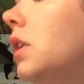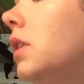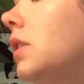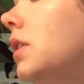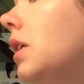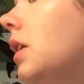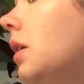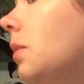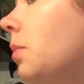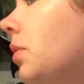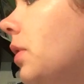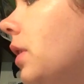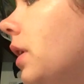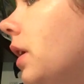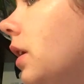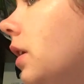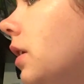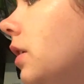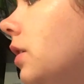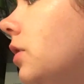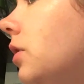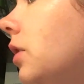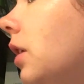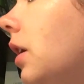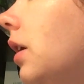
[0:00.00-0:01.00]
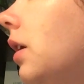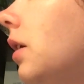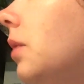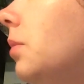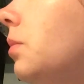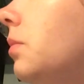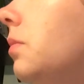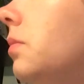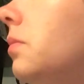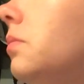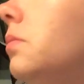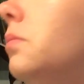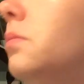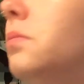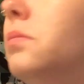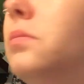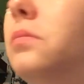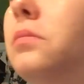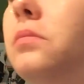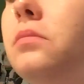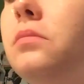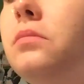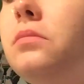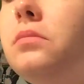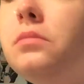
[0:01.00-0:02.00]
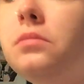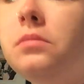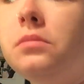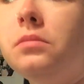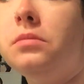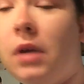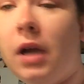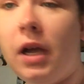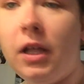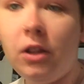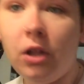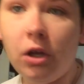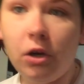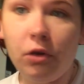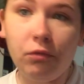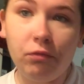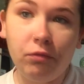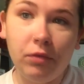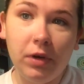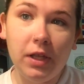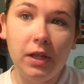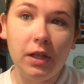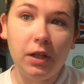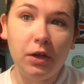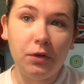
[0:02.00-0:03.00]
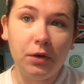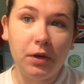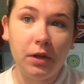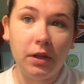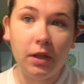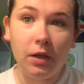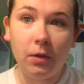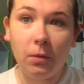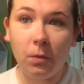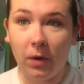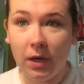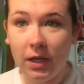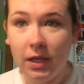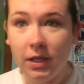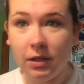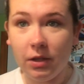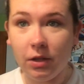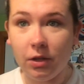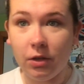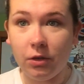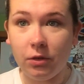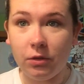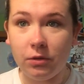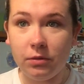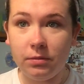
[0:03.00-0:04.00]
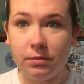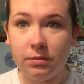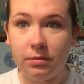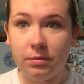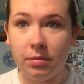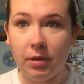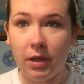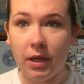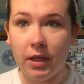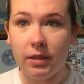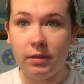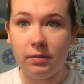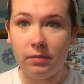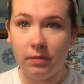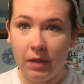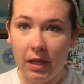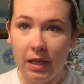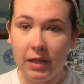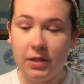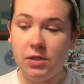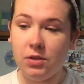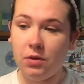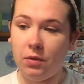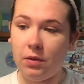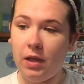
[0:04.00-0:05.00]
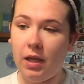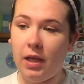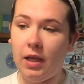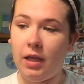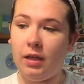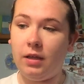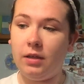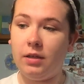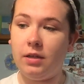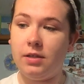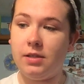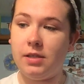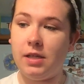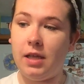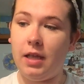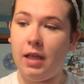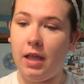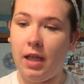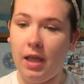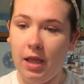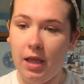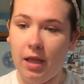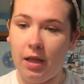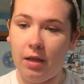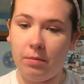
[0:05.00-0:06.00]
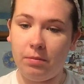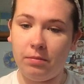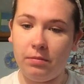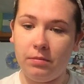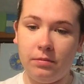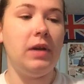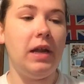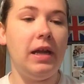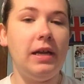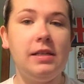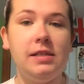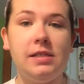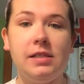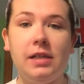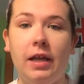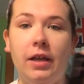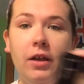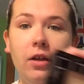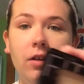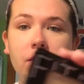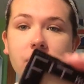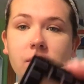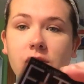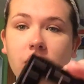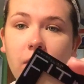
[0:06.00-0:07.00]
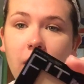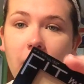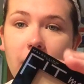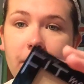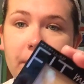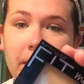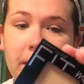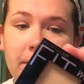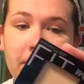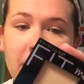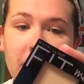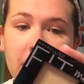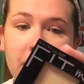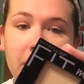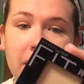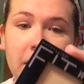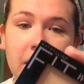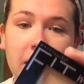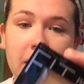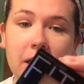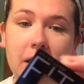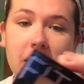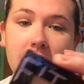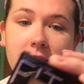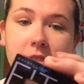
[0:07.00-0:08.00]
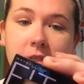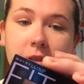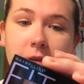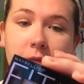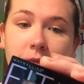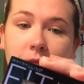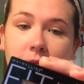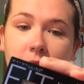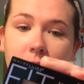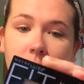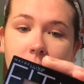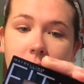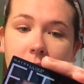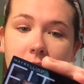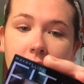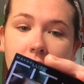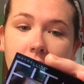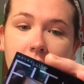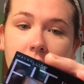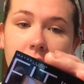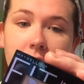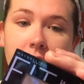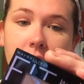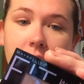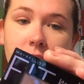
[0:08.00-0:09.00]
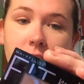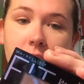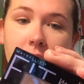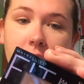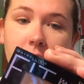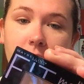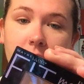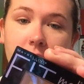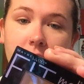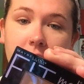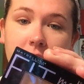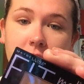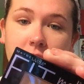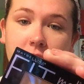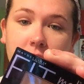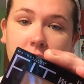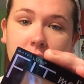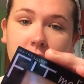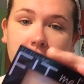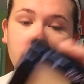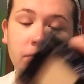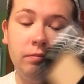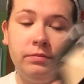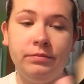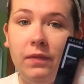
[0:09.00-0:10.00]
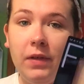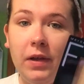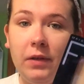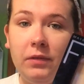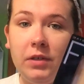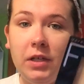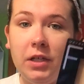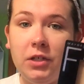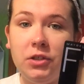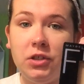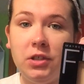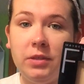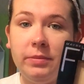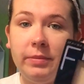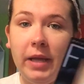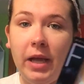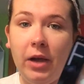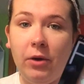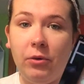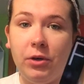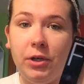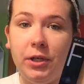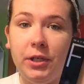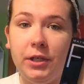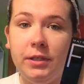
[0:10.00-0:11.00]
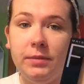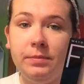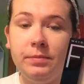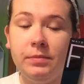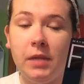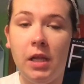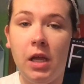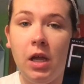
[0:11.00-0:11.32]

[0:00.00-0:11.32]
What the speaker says: you did a pretty good job. I look really, really white though, but that's okay, because I am. Next, I also got by Maybelline is the Fit Me Foundation Powder,